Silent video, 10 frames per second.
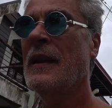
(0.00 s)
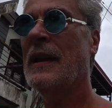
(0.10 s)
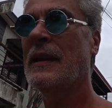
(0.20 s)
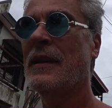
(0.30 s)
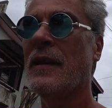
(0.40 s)

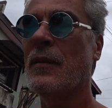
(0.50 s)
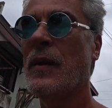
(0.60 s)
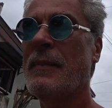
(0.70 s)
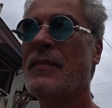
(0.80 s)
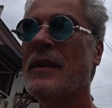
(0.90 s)
had
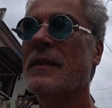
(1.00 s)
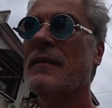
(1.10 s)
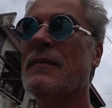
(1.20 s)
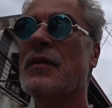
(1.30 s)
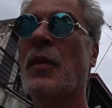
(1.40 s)
raped a
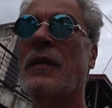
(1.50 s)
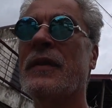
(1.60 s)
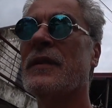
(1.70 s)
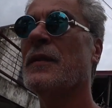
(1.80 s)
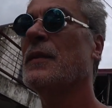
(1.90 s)

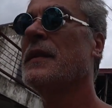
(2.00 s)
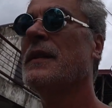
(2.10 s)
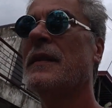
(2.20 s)
12-year-old,